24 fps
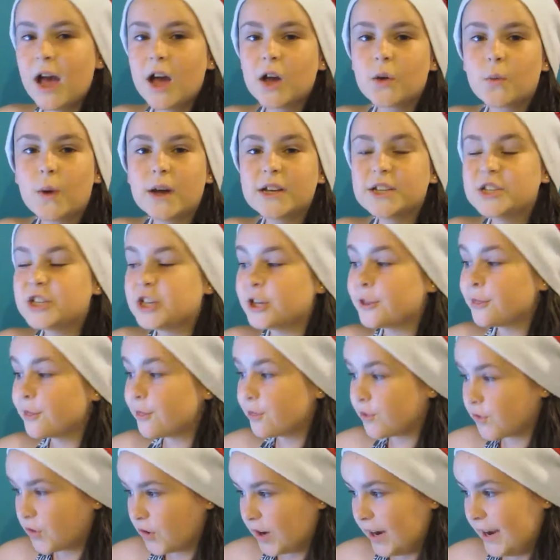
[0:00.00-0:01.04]
Question
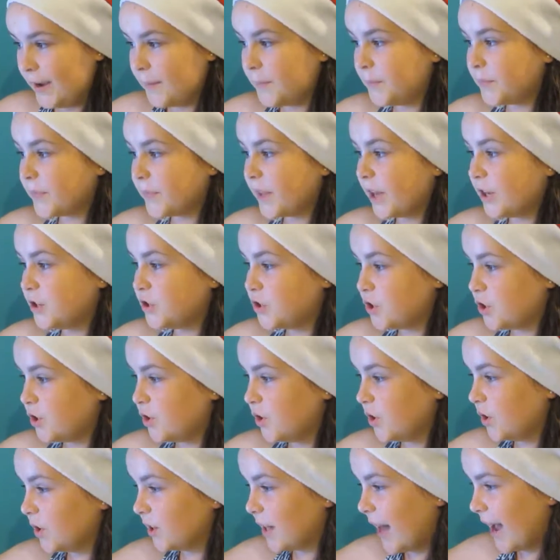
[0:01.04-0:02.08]
three Do
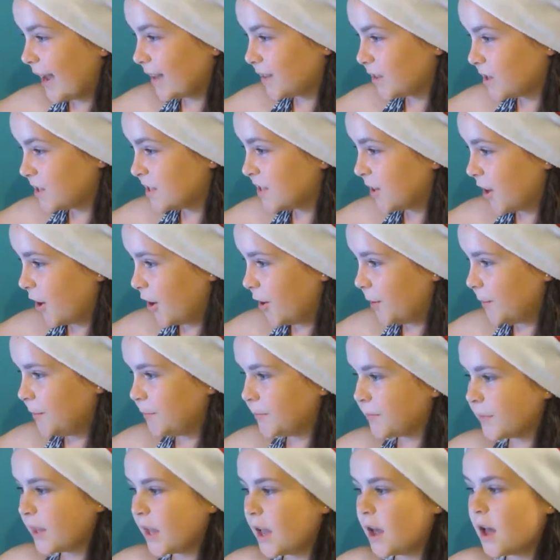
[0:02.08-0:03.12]
you like the snow?
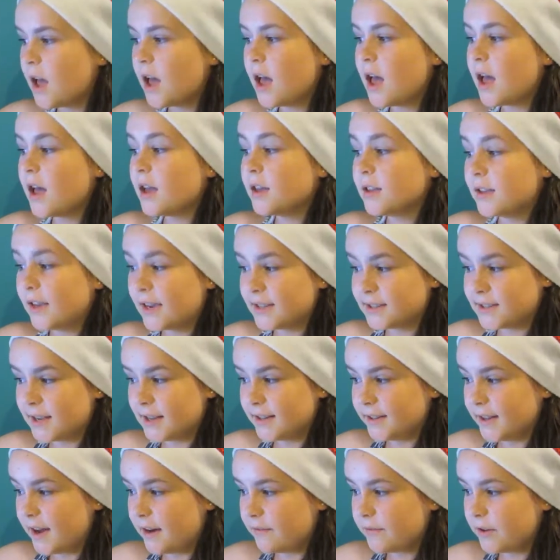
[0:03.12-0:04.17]
Yes, I
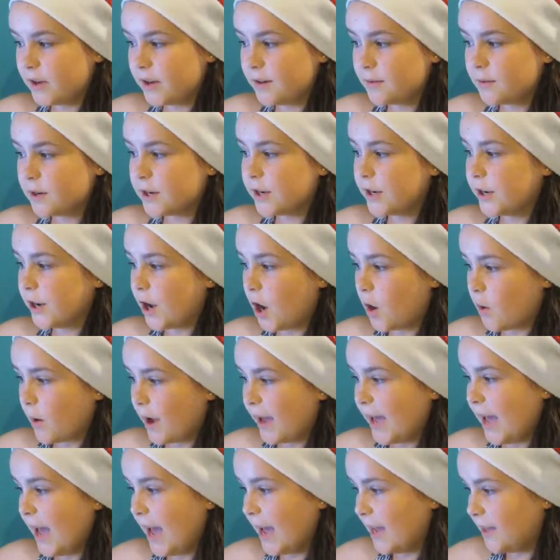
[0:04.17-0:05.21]
love it. No, I
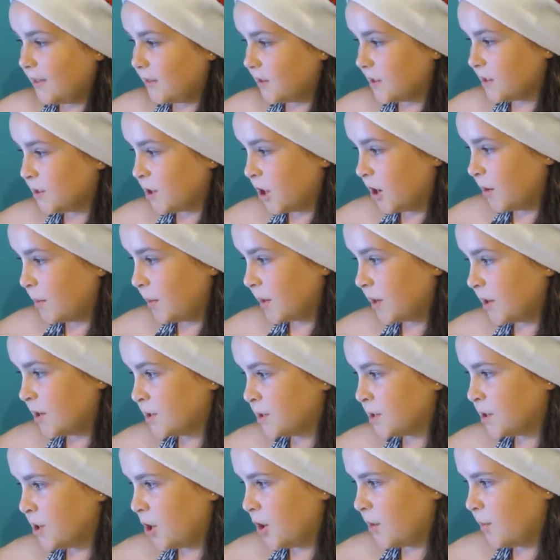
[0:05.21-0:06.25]
hate the snow because
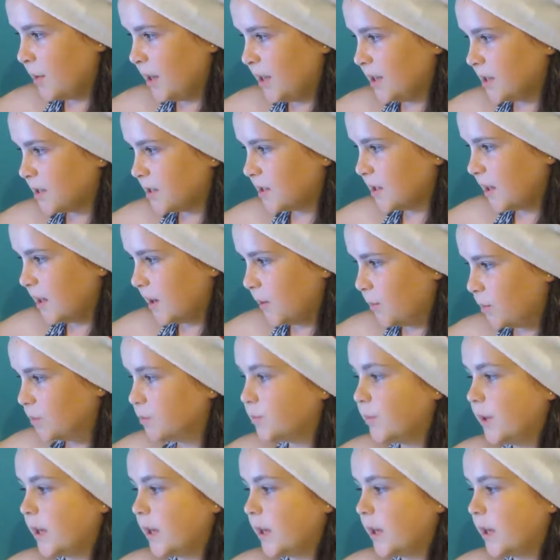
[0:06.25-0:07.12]
snow means that it will be